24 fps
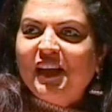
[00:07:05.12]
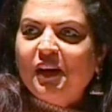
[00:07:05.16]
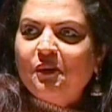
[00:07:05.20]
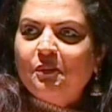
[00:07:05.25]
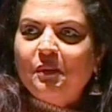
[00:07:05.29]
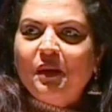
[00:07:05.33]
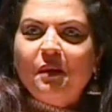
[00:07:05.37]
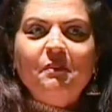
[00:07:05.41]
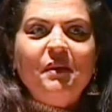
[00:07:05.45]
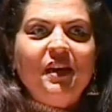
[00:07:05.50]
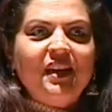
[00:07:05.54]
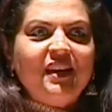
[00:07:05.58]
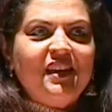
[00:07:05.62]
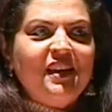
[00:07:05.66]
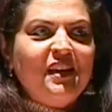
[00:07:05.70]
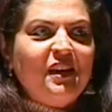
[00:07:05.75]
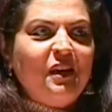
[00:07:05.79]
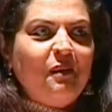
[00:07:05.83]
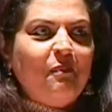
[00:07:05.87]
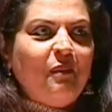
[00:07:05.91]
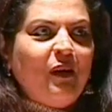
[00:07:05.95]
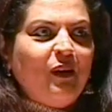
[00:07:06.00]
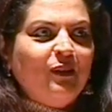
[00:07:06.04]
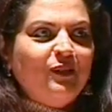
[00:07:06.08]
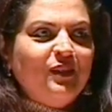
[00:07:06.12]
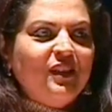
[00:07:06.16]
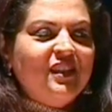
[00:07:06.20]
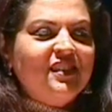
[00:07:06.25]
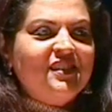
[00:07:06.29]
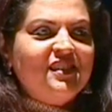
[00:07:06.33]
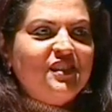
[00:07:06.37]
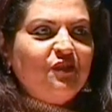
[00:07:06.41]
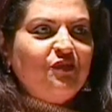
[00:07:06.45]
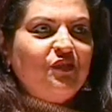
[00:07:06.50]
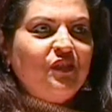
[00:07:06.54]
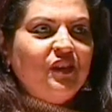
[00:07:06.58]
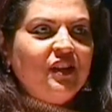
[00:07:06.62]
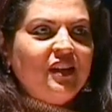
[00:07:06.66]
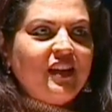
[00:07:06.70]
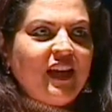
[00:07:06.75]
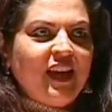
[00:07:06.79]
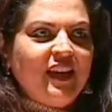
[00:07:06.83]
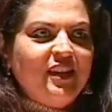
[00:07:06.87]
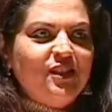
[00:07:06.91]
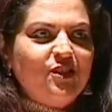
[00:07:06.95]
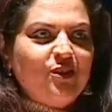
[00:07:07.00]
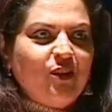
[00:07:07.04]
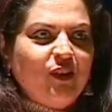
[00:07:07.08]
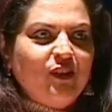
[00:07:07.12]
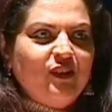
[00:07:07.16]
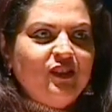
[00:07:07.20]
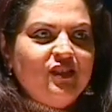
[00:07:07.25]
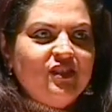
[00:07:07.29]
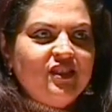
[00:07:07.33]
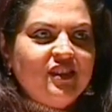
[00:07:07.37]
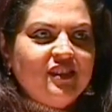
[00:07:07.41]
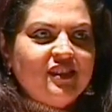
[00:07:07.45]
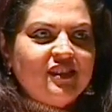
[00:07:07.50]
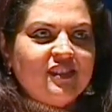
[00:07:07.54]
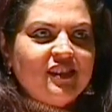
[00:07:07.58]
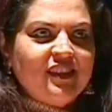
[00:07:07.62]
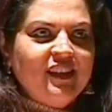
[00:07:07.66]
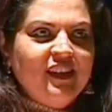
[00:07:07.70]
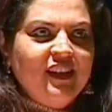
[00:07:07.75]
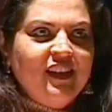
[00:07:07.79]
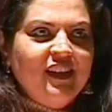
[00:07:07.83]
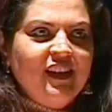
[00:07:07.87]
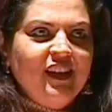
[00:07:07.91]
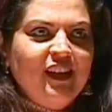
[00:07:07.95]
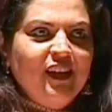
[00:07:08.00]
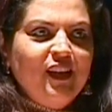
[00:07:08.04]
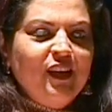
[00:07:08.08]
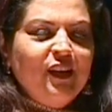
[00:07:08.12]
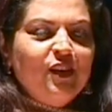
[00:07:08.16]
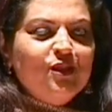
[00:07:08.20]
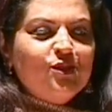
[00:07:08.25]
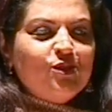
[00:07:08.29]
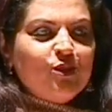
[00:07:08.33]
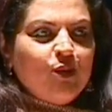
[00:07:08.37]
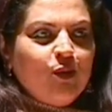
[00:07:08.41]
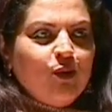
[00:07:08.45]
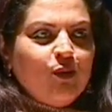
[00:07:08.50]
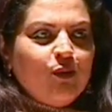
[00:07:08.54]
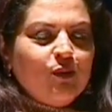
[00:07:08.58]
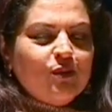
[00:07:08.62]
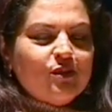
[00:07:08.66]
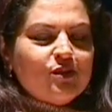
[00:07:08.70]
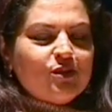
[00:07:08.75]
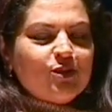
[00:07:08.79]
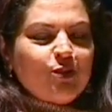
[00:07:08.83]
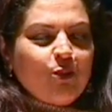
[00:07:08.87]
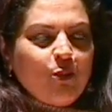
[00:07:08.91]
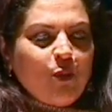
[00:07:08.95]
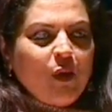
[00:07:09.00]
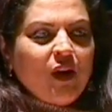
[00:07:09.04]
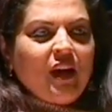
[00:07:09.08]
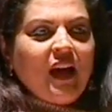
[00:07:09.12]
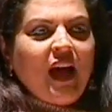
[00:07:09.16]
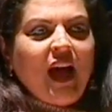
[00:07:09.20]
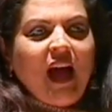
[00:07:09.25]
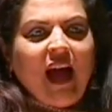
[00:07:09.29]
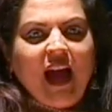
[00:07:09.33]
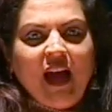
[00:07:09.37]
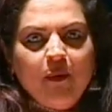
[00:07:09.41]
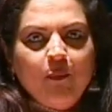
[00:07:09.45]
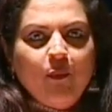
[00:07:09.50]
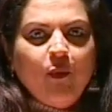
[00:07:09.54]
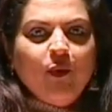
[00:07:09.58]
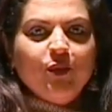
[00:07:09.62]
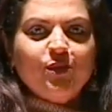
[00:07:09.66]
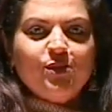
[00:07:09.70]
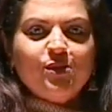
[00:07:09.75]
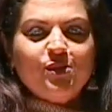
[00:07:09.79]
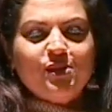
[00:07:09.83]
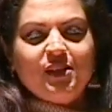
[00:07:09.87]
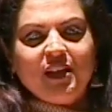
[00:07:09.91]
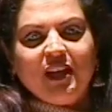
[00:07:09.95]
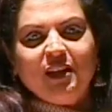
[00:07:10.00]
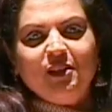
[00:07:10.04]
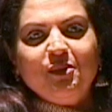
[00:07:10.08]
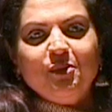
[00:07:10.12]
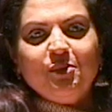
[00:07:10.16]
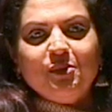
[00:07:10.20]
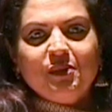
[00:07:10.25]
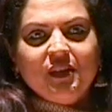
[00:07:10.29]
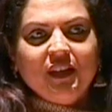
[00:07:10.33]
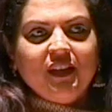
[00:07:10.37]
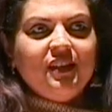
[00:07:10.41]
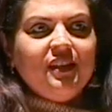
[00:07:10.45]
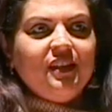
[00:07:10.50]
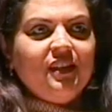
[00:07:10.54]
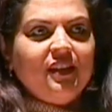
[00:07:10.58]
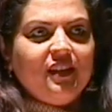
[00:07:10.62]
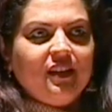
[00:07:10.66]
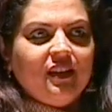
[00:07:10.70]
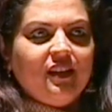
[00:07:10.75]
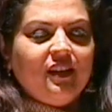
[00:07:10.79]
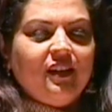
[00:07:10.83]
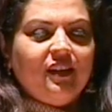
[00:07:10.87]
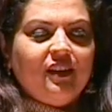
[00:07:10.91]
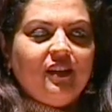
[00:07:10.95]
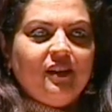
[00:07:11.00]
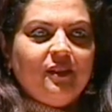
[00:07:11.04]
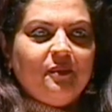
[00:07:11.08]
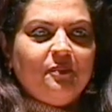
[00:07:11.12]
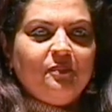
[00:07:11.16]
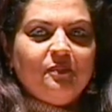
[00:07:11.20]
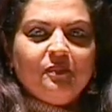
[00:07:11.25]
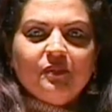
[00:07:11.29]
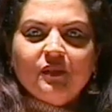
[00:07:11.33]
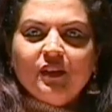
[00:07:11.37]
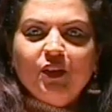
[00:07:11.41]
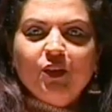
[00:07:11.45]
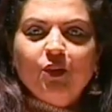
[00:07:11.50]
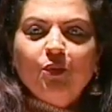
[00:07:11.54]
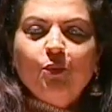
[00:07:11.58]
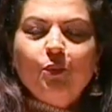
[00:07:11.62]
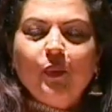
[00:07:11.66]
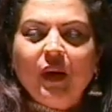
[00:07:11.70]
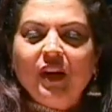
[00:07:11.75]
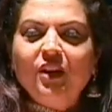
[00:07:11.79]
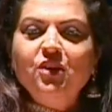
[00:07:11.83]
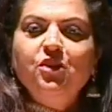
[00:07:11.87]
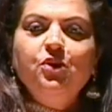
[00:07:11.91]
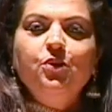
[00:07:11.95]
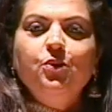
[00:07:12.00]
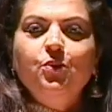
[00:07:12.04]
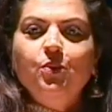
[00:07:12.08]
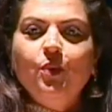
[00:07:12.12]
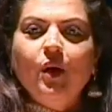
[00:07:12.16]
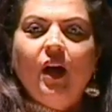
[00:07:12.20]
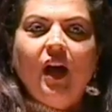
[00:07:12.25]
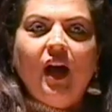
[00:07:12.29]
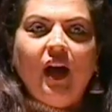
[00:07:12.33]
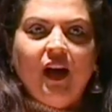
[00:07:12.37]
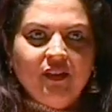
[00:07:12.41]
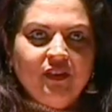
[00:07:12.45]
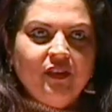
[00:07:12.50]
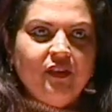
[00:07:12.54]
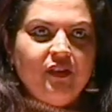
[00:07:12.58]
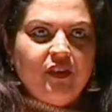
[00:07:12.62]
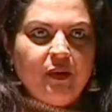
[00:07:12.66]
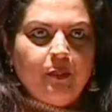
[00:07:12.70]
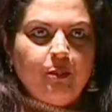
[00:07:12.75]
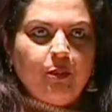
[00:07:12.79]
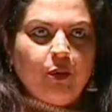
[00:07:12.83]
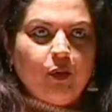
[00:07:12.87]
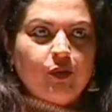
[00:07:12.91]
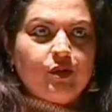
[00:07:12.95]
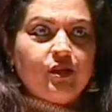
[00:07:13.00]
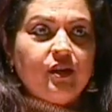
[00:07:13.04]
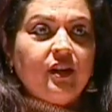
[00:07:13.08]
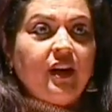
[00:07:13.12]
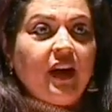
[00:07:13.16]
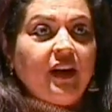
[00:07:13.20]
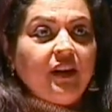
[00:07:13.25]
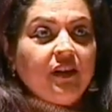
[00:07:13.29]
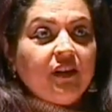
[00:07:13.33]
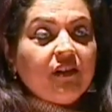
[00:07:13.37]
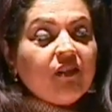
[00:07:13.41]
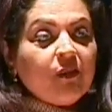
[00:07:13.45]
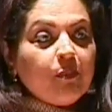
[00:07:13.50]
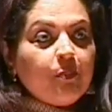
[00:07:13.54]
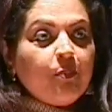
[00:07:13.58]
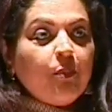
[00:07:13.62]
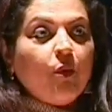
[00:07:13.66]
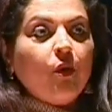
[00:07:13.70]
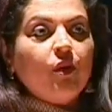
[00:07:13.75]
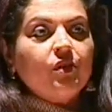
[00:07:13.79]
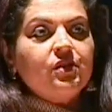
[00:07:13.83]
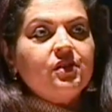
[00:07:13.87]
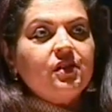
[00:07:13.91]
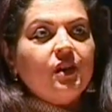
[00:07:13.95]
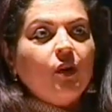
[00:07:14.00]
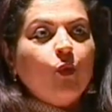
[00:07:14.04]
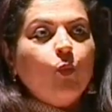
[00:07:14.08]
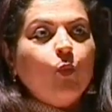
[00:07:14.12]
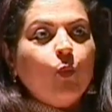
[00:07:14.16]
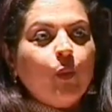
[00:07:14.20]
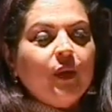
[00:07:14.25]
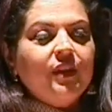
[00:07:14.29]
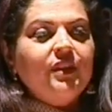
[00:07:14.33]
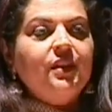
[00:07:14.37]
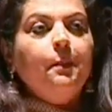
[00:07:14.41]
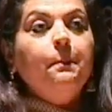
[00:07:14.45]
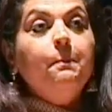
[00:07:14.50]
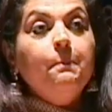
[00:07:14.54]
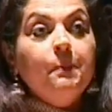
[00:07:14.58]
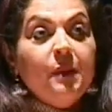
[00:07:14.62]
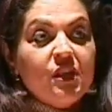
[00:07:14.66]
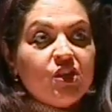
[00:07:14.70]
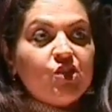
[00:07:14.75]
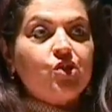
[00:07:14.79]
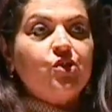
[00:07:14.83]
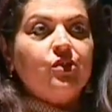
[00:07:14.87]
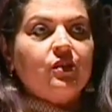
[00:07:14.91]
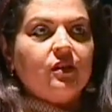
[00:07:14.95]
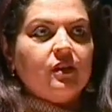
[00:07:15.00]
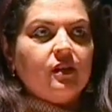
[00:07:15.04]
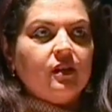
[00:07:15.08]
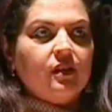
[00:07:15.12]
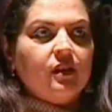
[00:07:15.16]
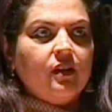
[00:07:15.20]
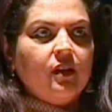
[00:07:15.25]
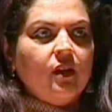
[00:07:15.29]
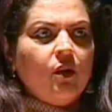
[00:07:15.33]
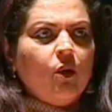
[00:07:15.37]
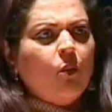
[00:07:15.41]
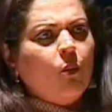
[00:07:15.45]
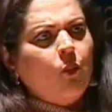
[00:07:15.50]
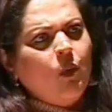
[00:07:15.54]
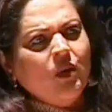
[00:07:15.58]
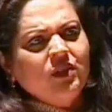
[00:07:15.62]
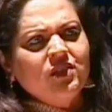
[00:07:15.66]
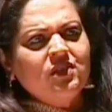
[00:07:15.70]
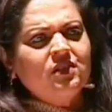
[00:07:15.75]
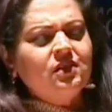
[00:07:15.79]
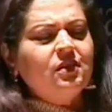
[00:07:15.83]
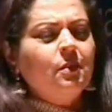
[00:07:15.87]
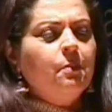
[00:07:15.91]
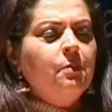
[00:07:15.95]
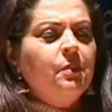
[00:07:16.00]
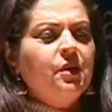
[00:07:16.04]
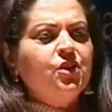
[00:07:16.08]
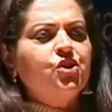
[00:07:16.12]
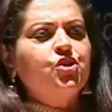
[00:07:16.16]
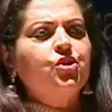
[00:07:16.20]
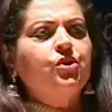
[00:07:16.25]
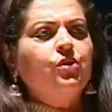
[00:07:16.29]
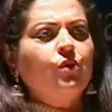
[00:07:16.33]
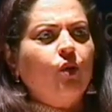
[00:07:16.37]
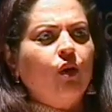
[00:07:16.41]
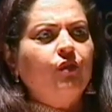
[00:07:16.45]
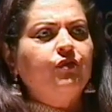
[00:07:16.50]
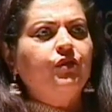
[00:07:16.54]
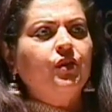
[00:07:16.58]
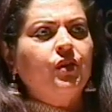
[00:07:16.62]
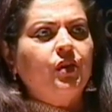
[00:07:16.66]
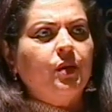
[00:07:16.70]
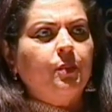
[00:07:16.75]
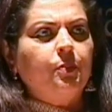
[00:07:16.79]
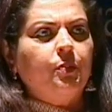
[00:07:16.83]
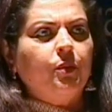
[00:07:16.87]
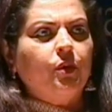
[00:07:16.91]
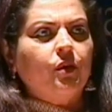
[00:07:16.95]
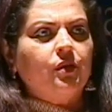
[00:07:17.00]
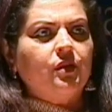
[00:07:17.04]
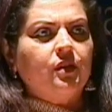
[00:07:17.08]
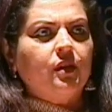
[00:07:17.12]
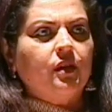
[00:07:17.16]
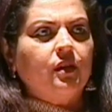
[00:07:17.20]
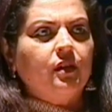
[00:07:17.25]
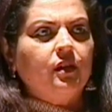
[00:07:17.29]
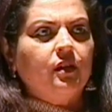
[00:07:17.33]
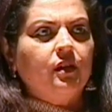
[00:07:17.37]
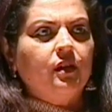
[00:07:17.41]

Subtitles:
that we are making about these different ideologies? So what I want to tell you really, when you are a reporter and a reporter with a mission, what's the mission of a reporter?